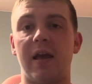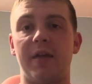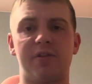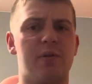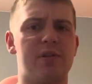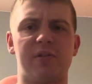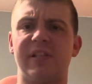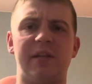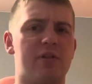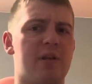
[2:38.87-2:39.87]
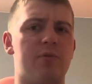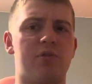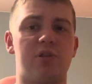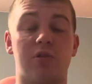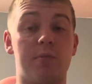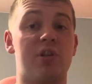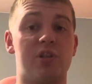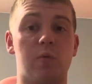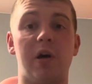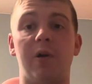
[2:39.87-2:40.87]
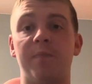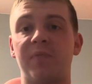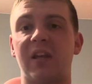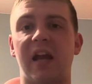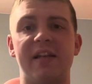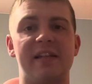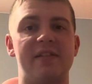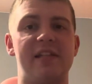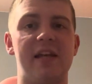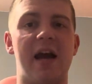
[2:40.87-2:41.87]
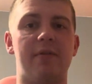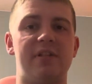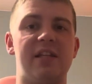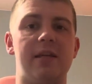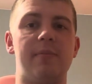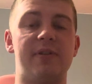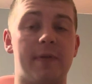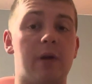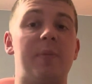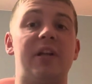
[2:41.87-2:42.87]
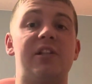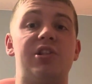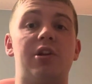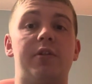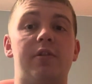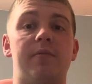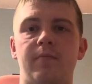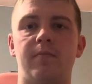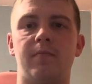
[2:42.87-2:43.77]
And there's always those secret scrimmages as well, kind of to see how teams fare up against each other.